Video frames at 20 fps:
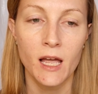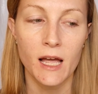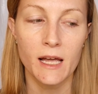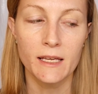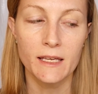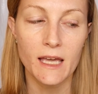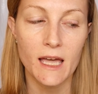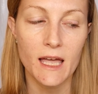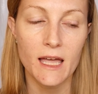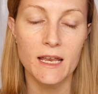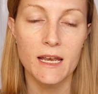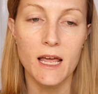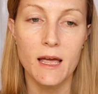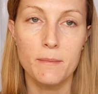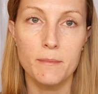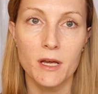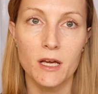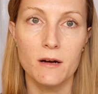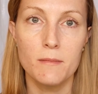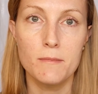Again,
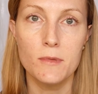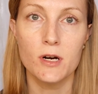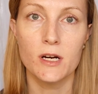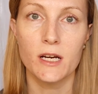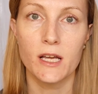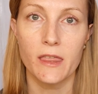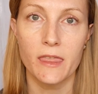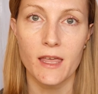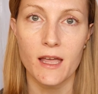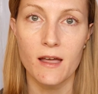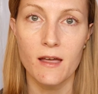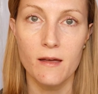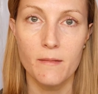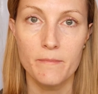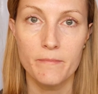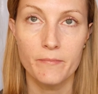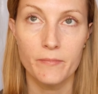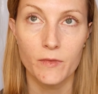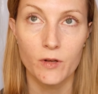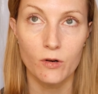I'm gonna mark that
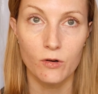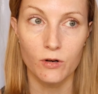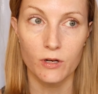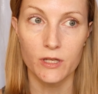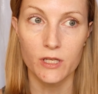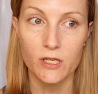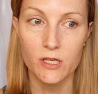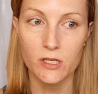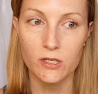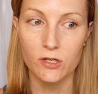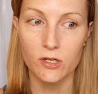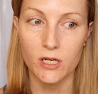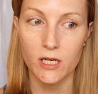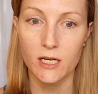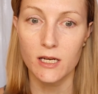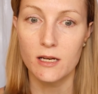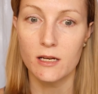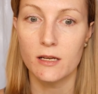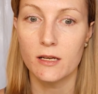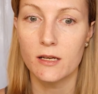on the
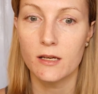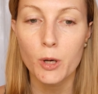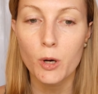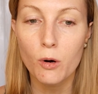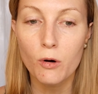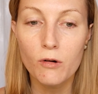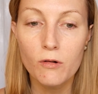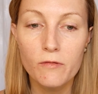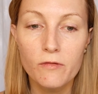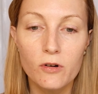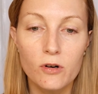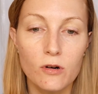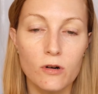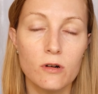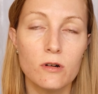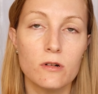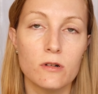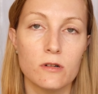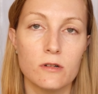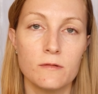screen. But
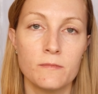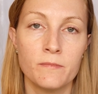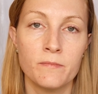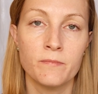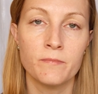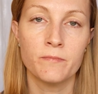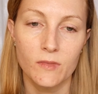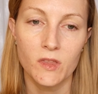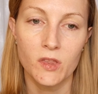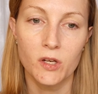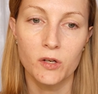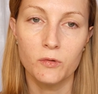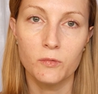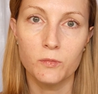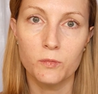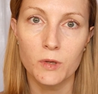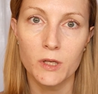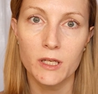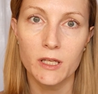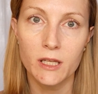overall, they're
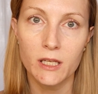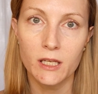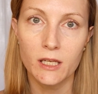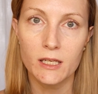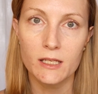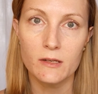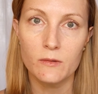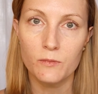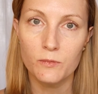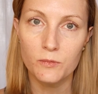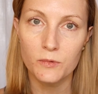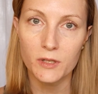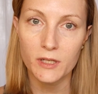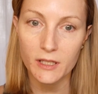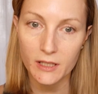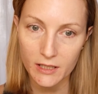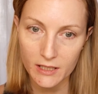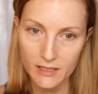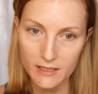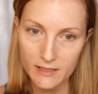really,
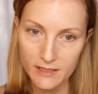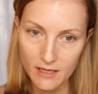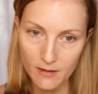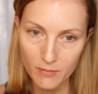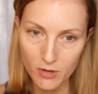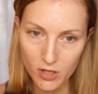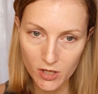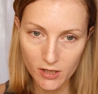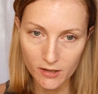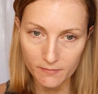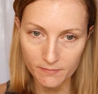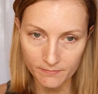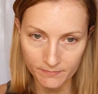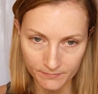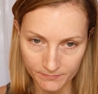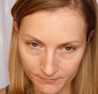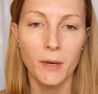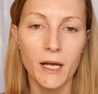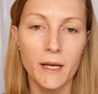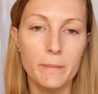really similar,
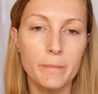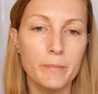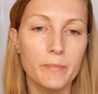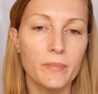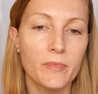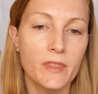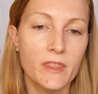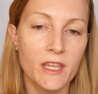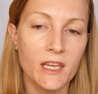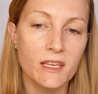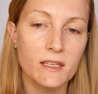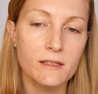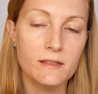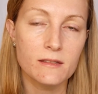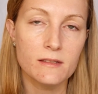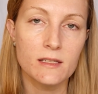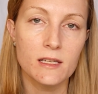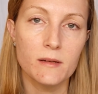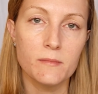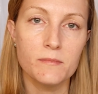but this
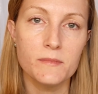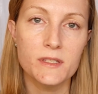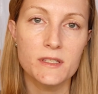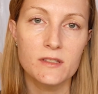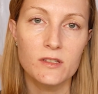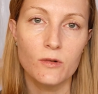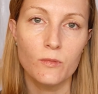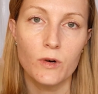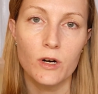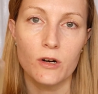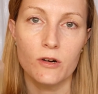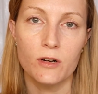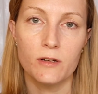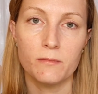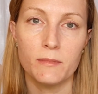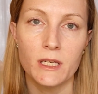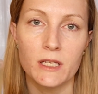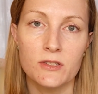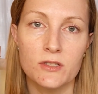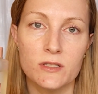seems to work
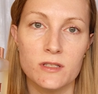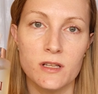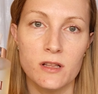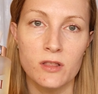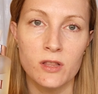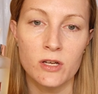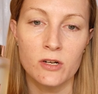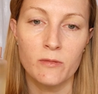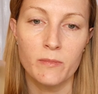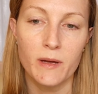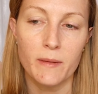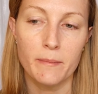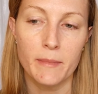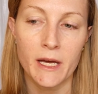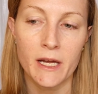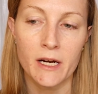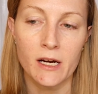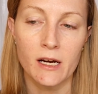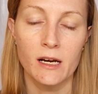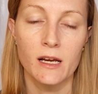on me just a little bit
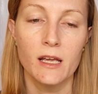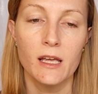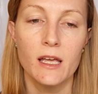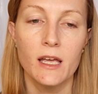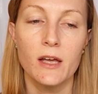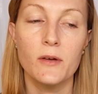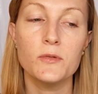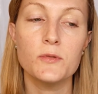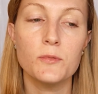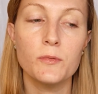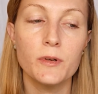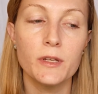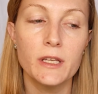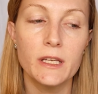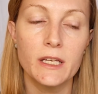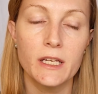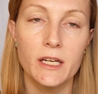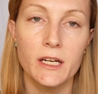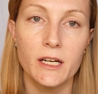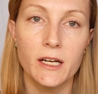better. I was really
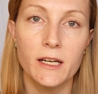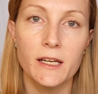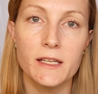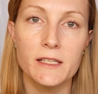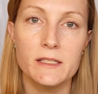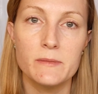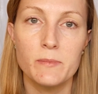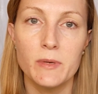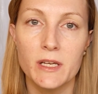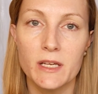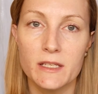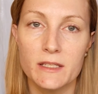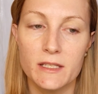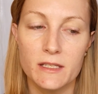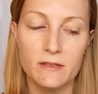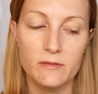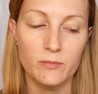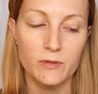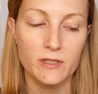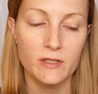curious because
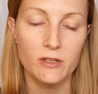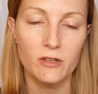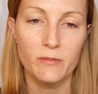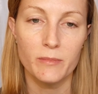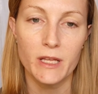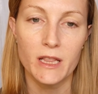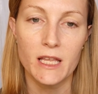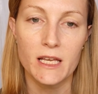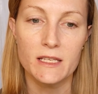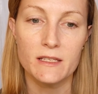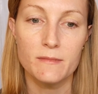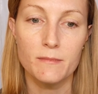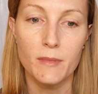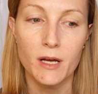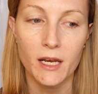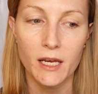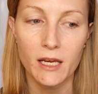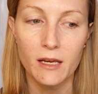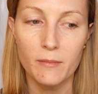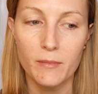this was a little bit less
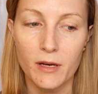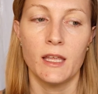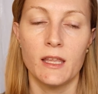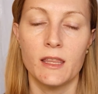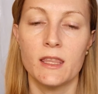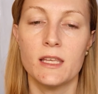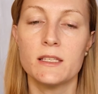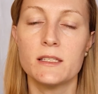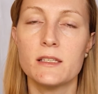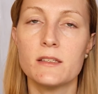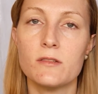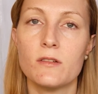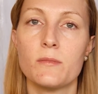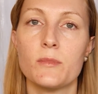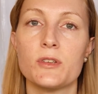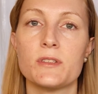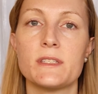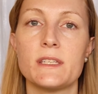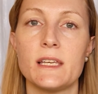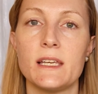money. And this is
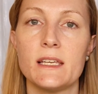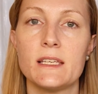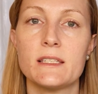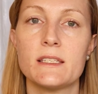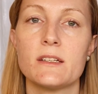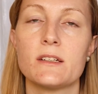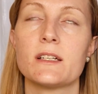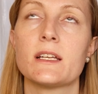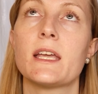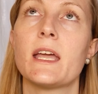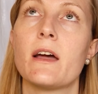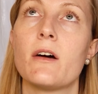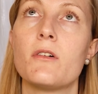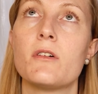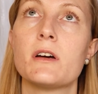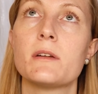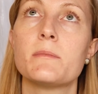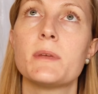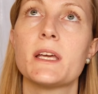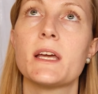almost easier to get
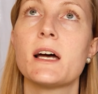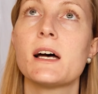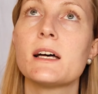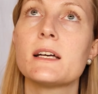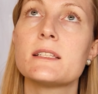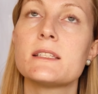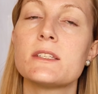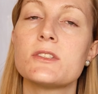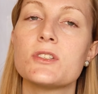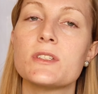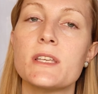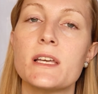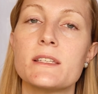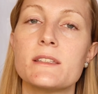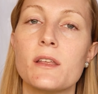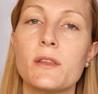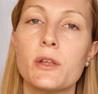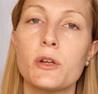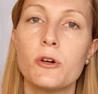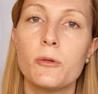on because it just has
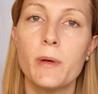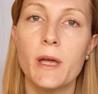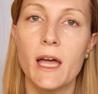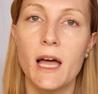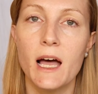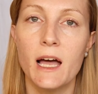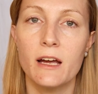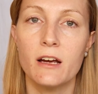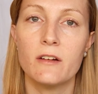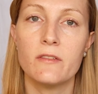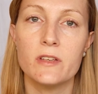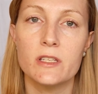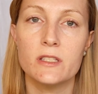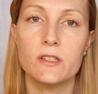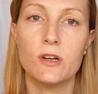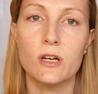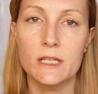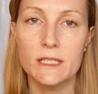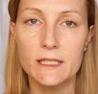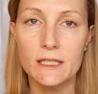a little bit higher
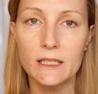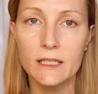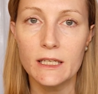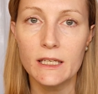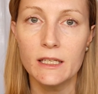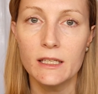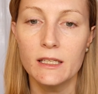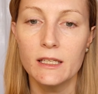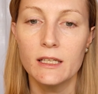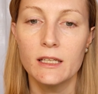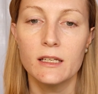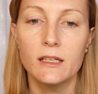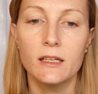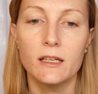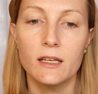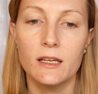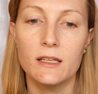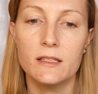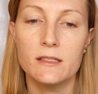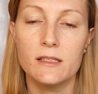viscosity.
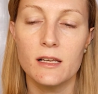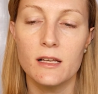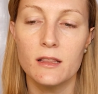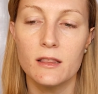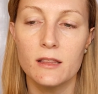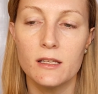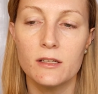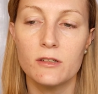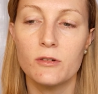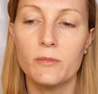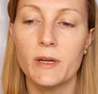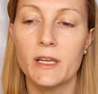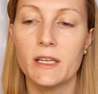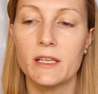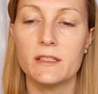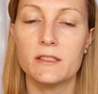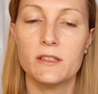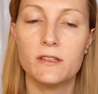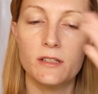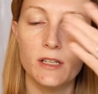It's a little bit
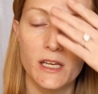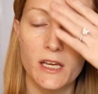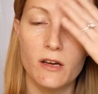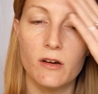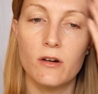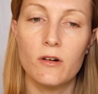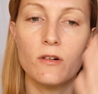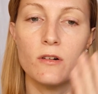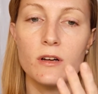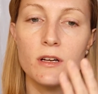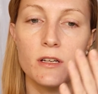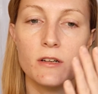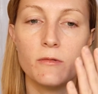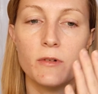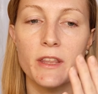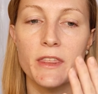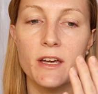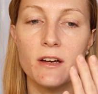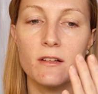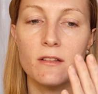easier to get on
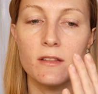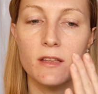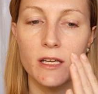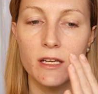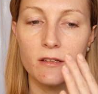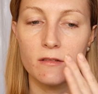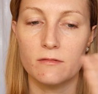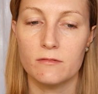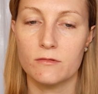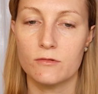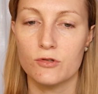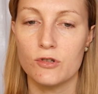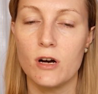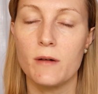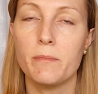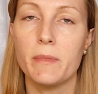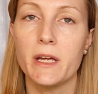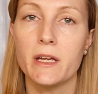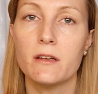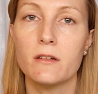without like
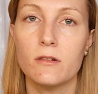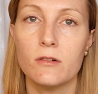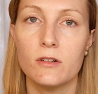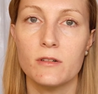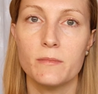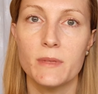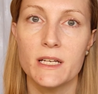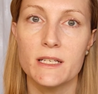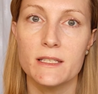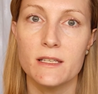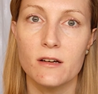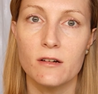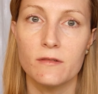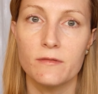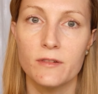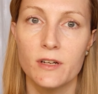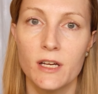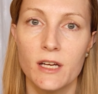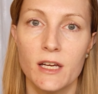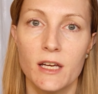dropping on
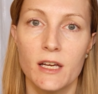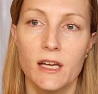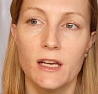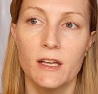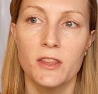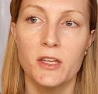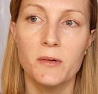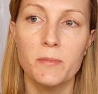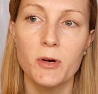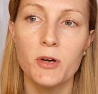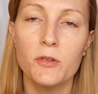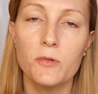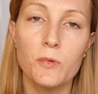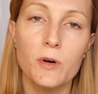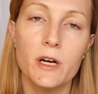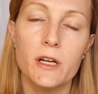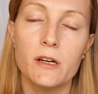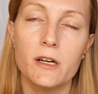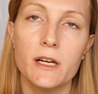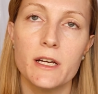myself. They're both
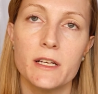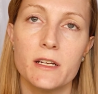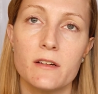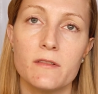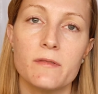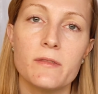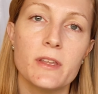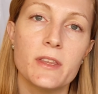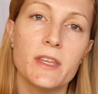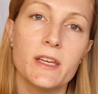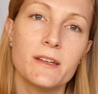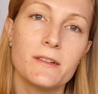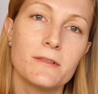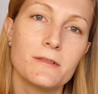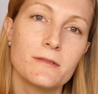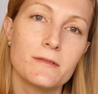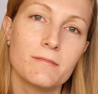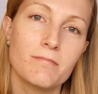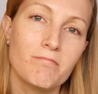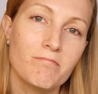watery enough that they
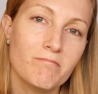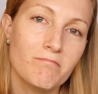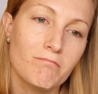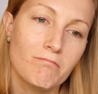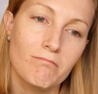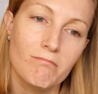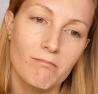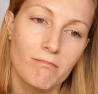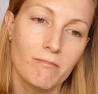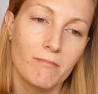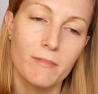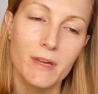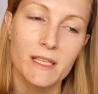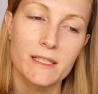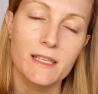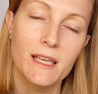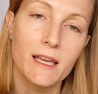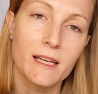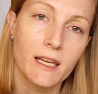don't mess